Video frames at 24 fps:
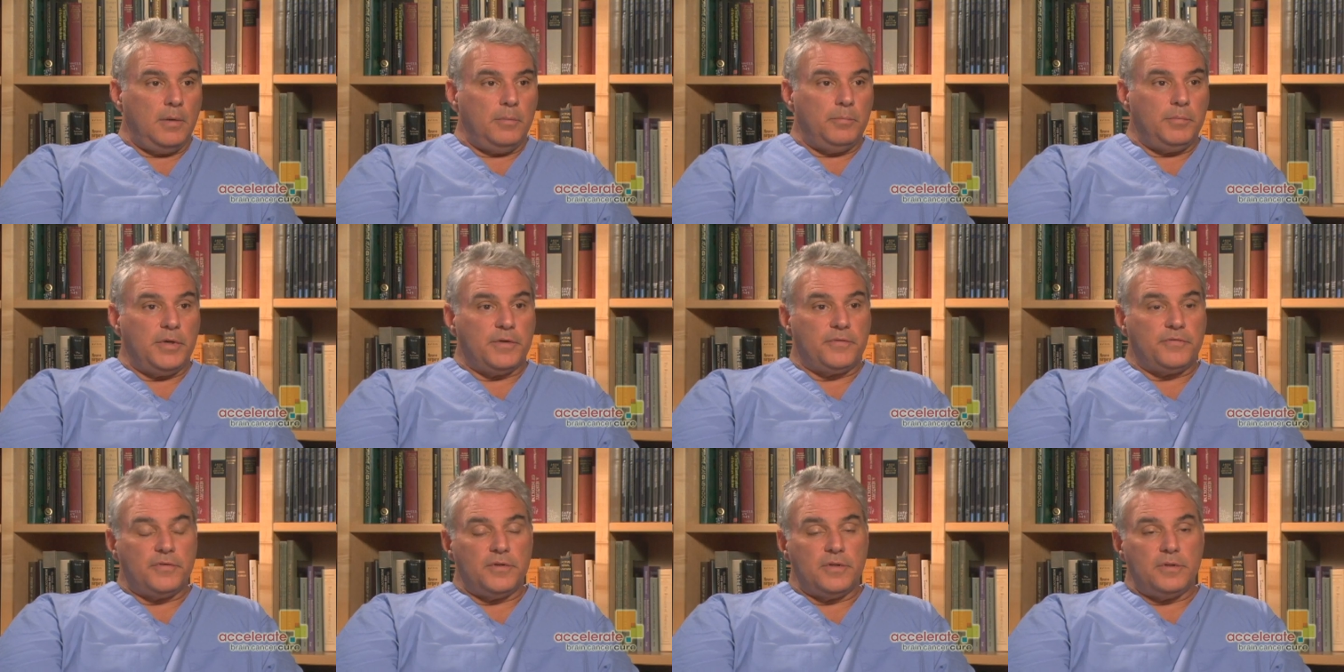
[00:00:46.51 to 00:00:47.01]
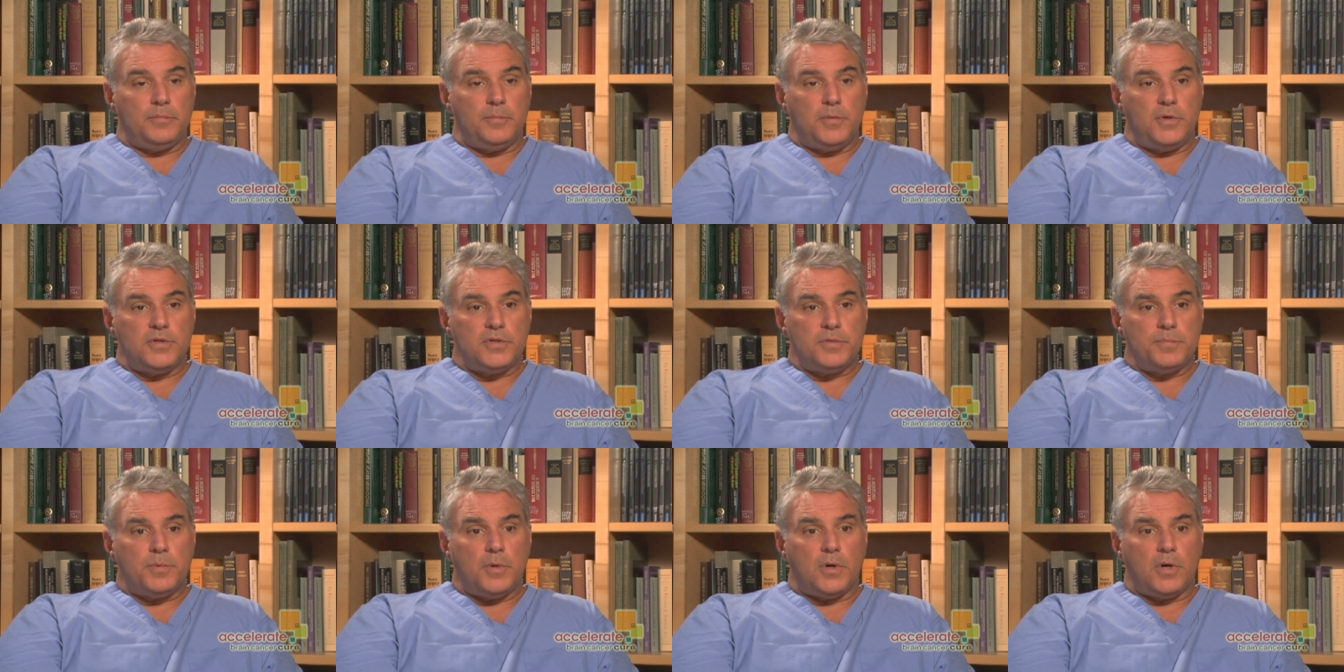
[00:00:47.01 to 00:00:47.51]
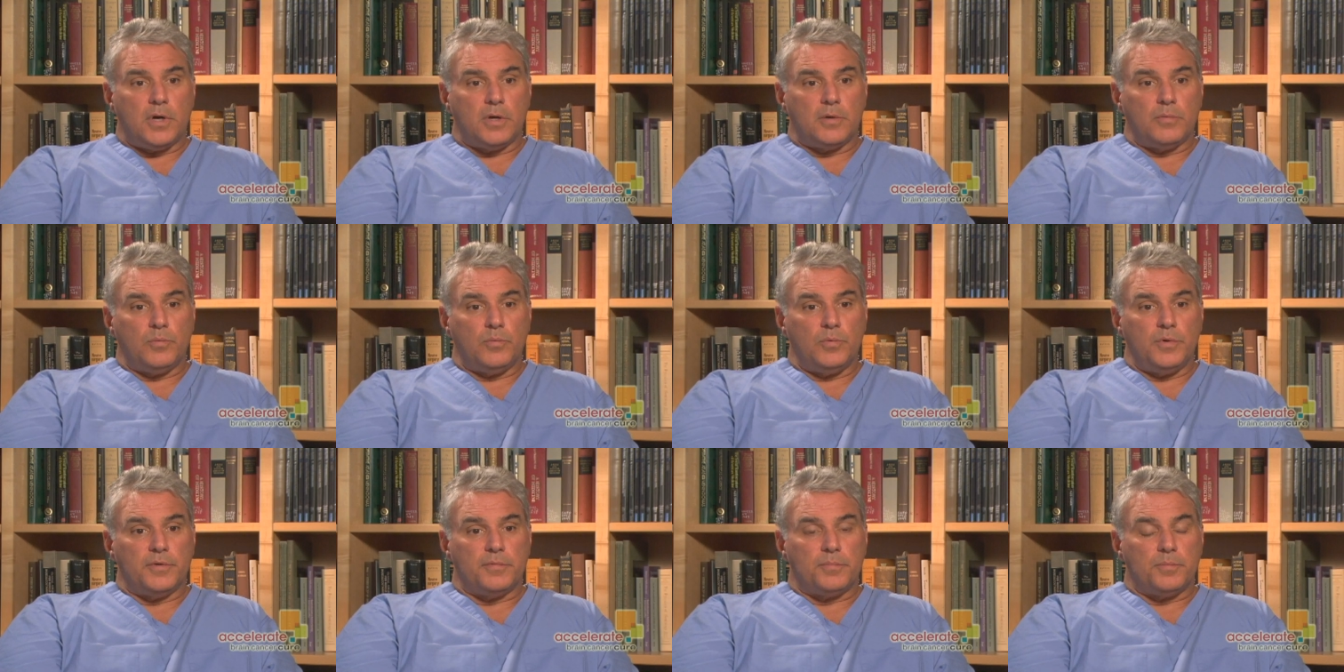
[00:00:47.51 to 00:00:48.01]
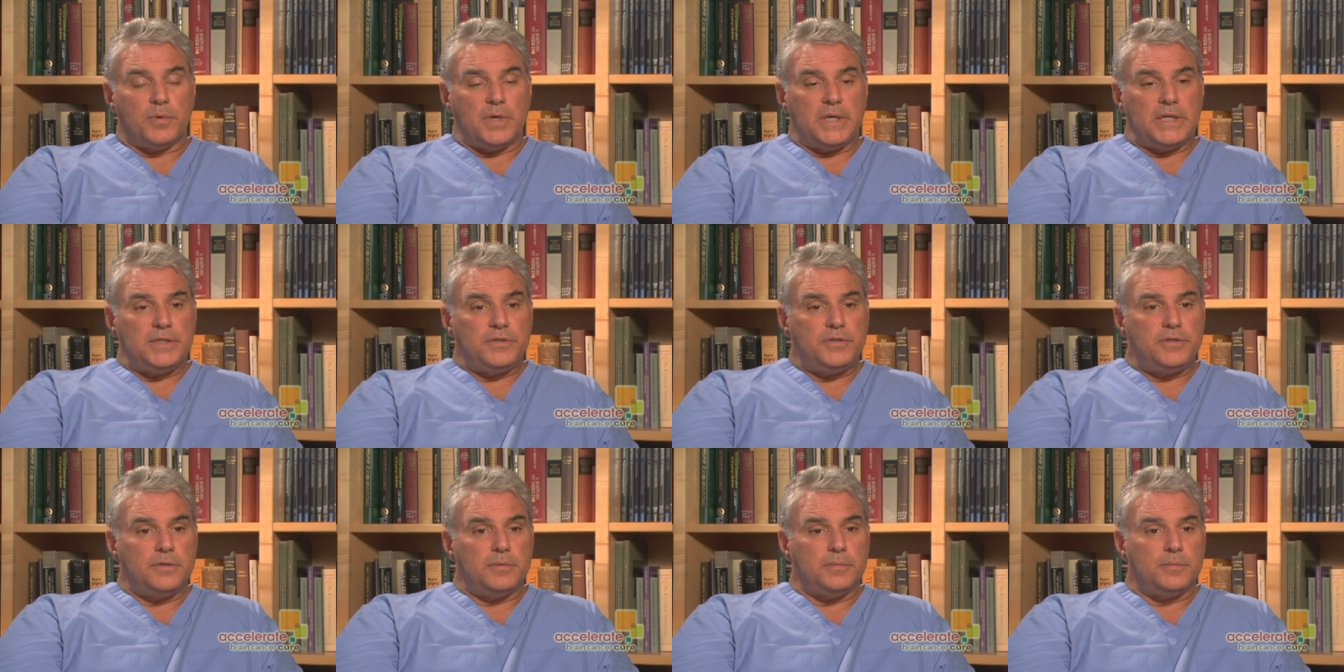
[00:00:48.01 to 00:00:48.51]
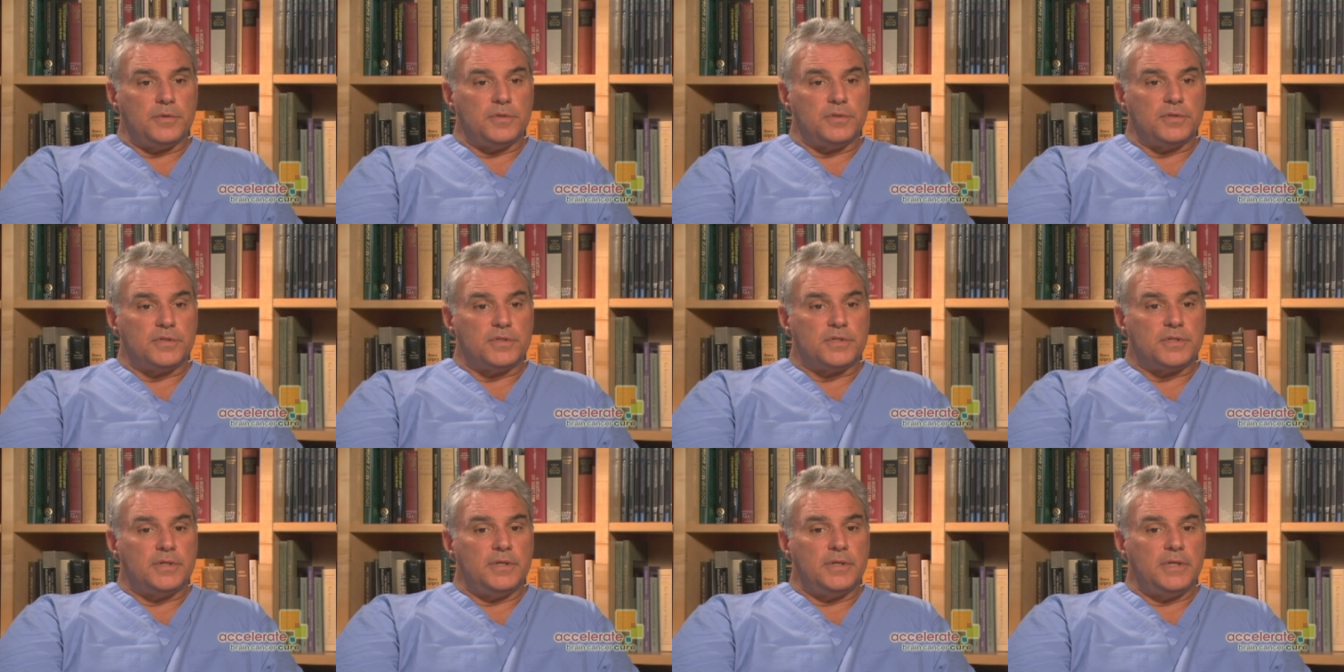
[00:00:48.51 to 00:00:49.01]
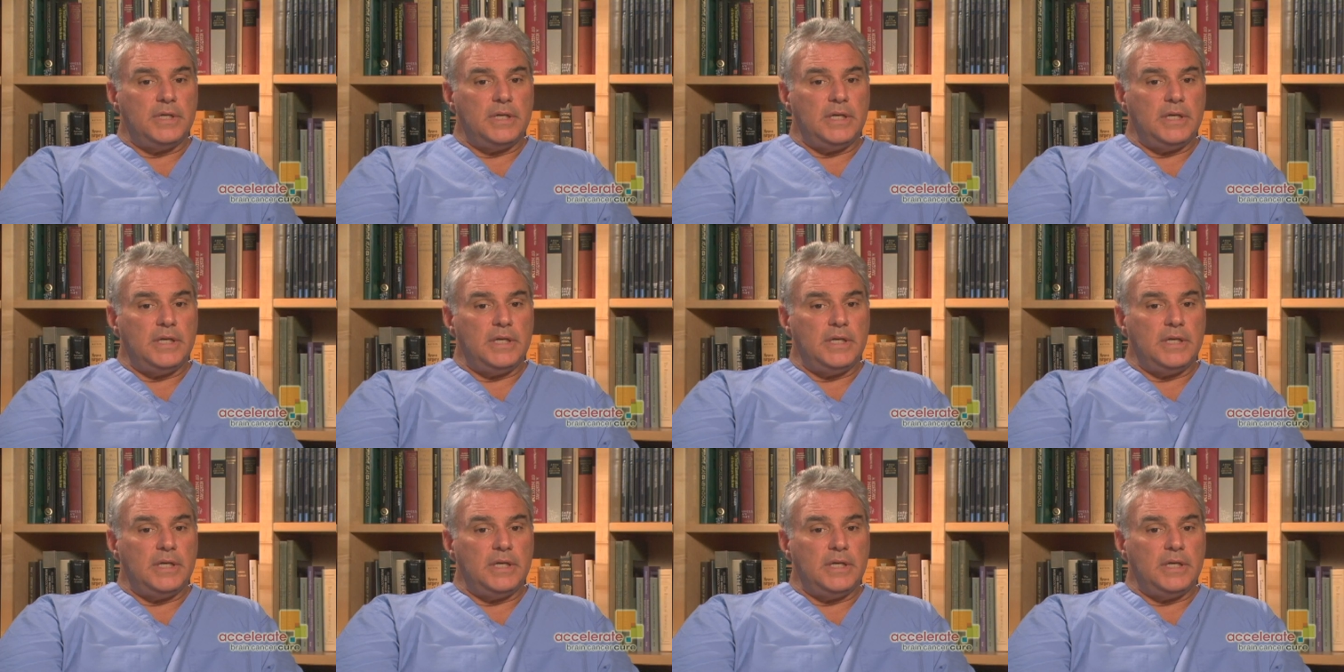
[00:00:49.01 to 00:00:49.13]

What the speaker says: But for the most part, with brain tumors,